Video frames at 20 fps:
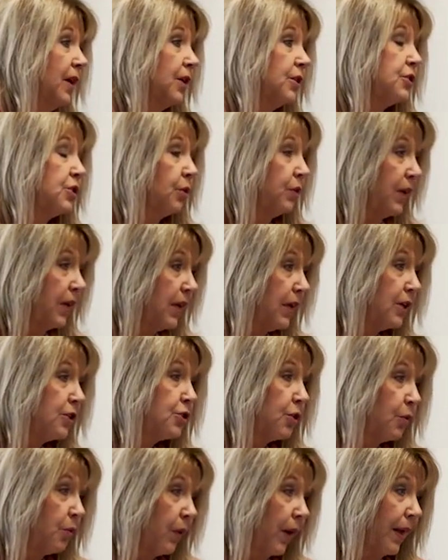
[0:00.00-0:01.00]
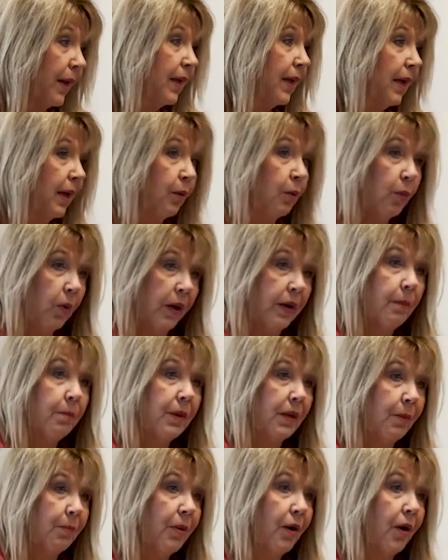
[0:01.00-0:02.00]
So the kids are ready and want to be
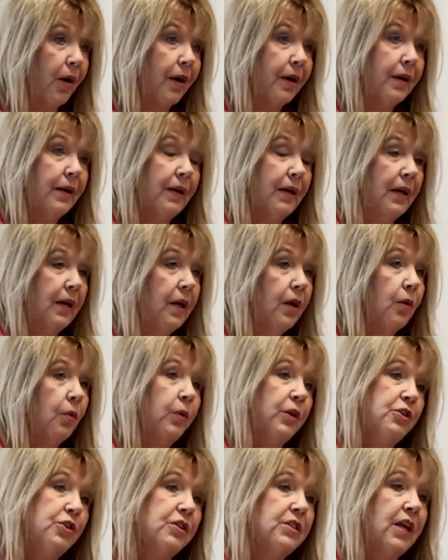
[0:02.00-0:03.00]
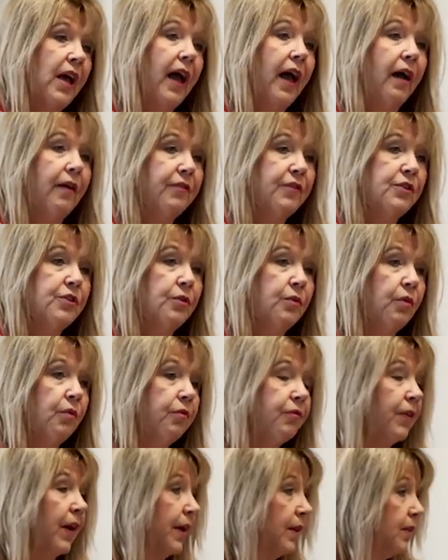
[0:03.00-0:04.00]
a part. We just have to
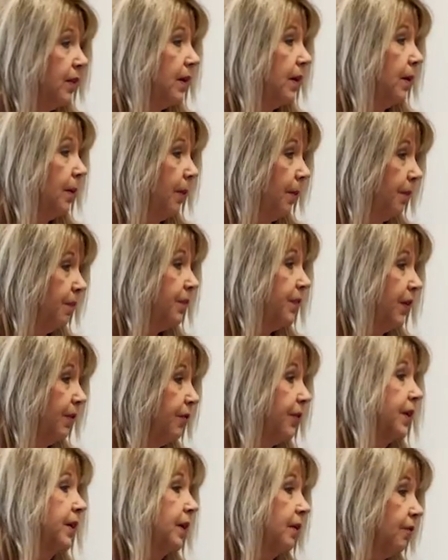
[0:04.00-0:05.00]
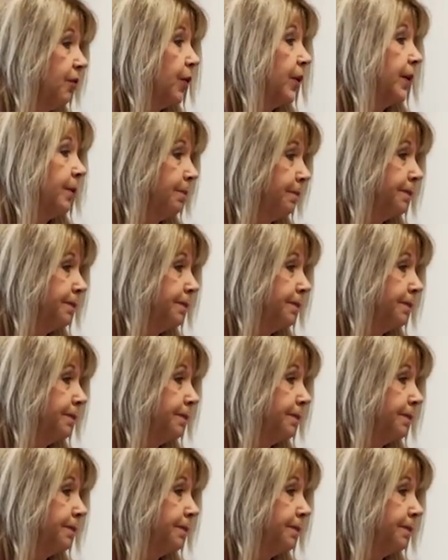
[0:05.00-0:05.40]
find the funding for it.